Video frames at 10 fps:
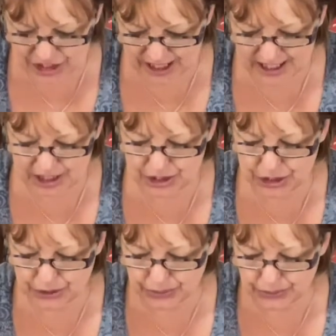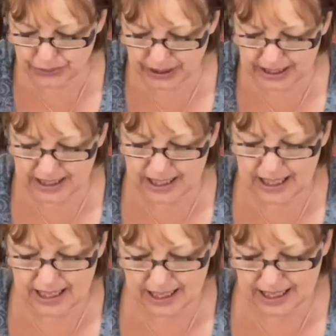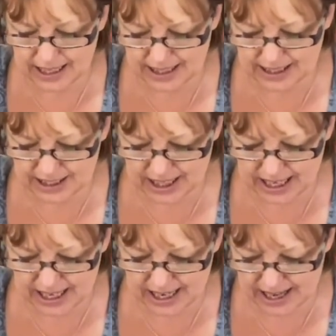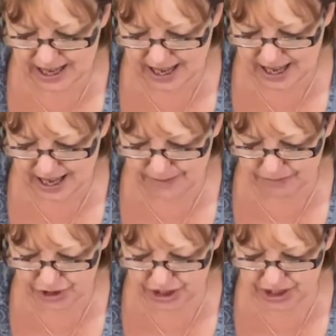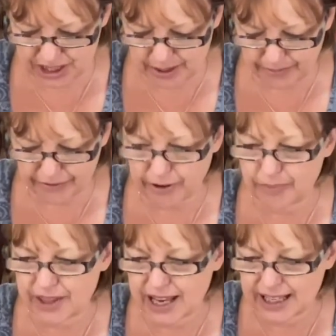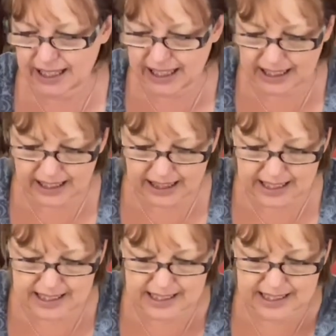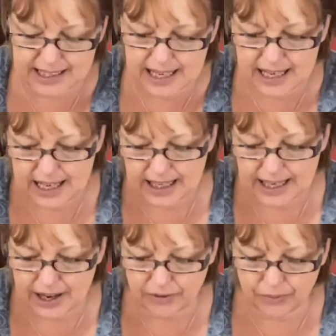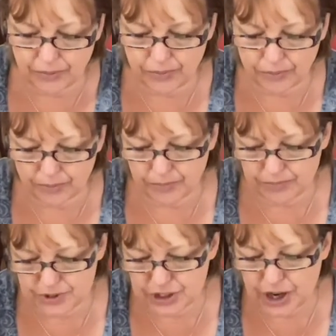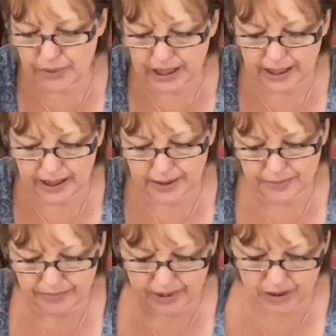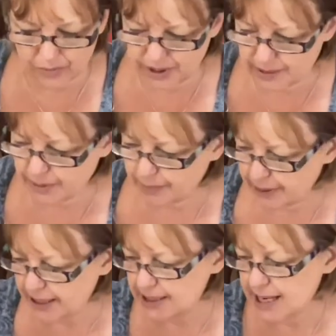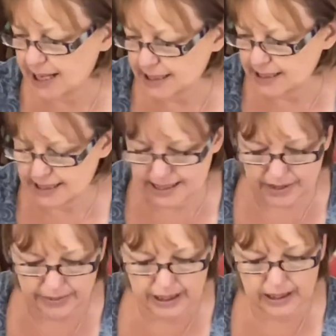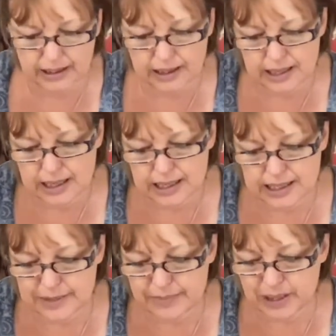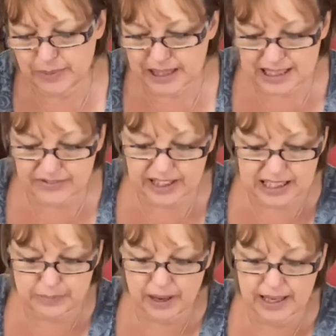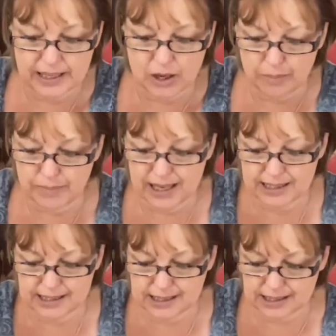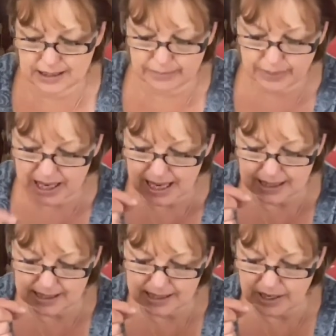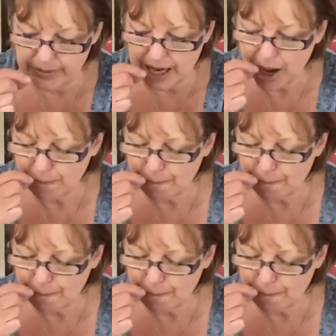it to here, just up from the end like this. Now, sewing with a puppet, hand sewing. Some of the bits for this pattern are best done by hand sewing.